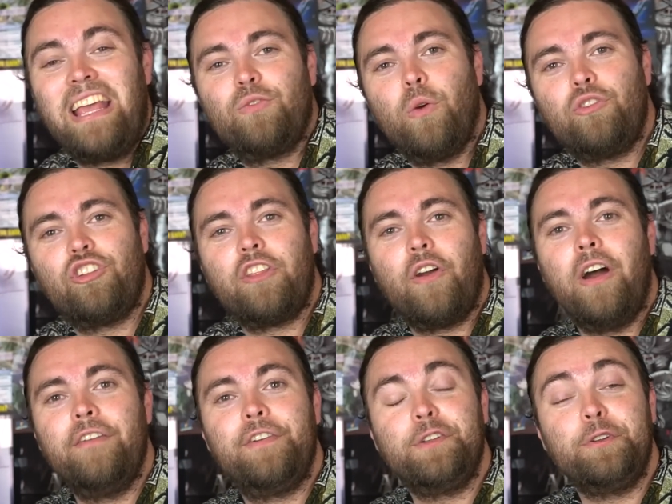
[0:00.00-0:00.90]
thanks for watching another
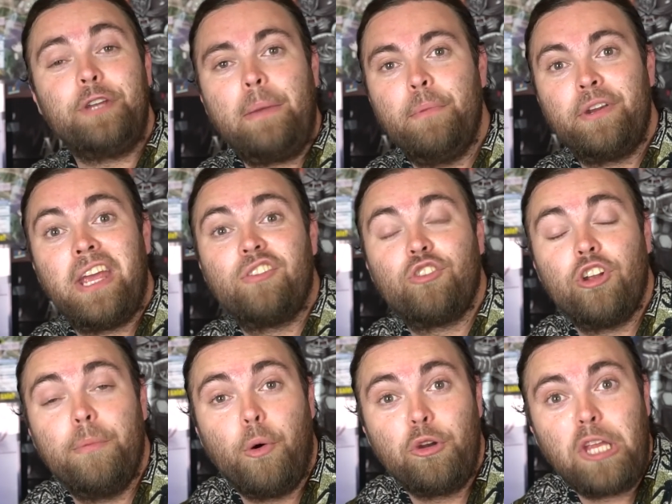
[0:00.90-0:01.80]
Unfiltered Gamer
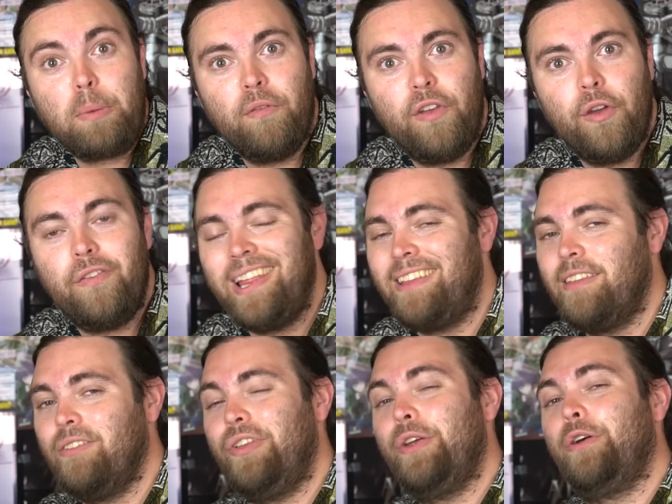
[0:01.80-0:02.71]
Kickstarter board game review you like
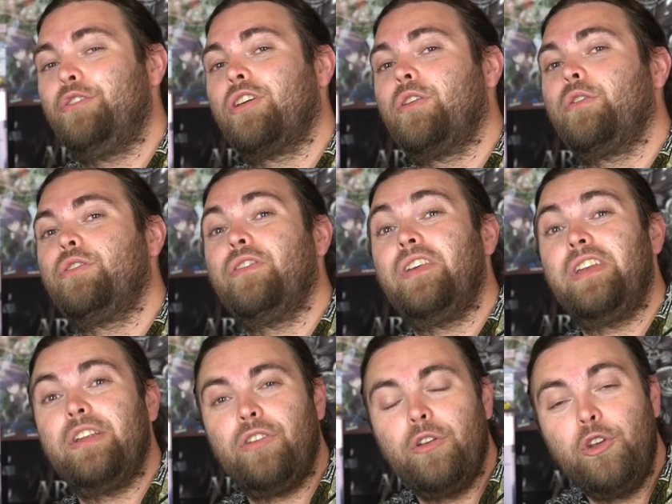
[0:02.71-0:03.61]
this video, go check out some rest
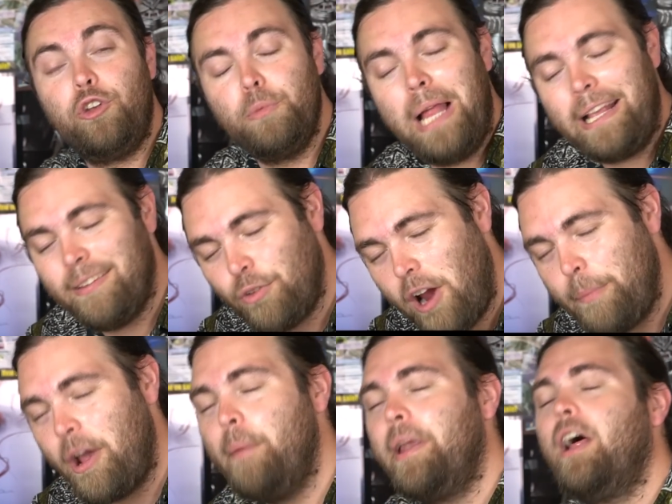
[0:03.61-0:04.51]
videos here on YouTube. Like, subscribe,
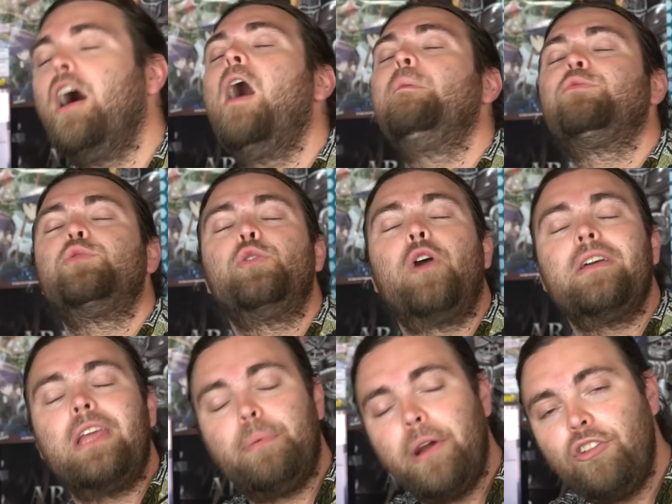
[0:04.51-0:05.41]
and comment. all helps. We do
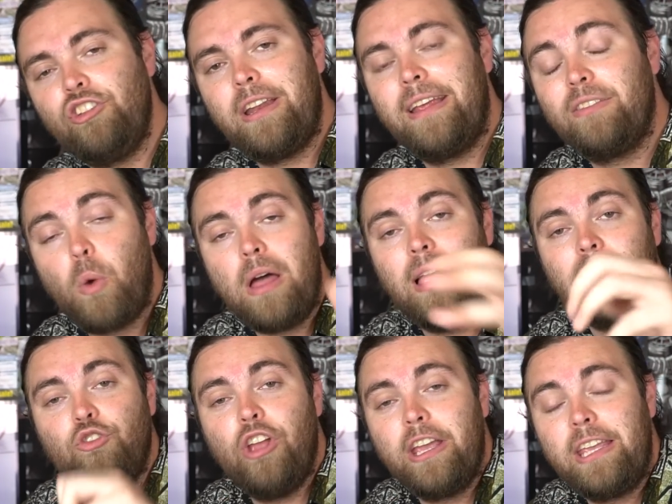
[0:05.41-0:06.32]
greatly appreciate it, as well
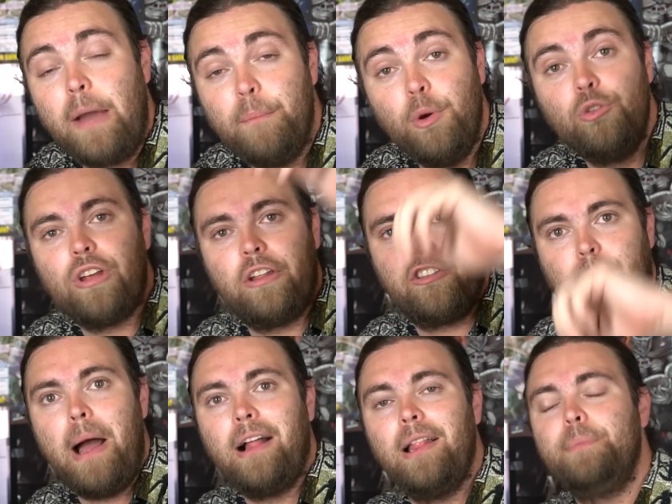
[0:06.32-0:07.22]
as checking out Moonshadow's
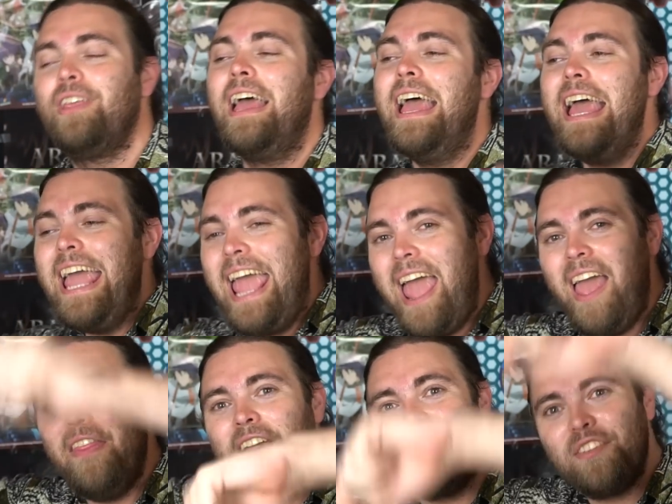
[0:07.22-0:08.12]
Apocalypse in the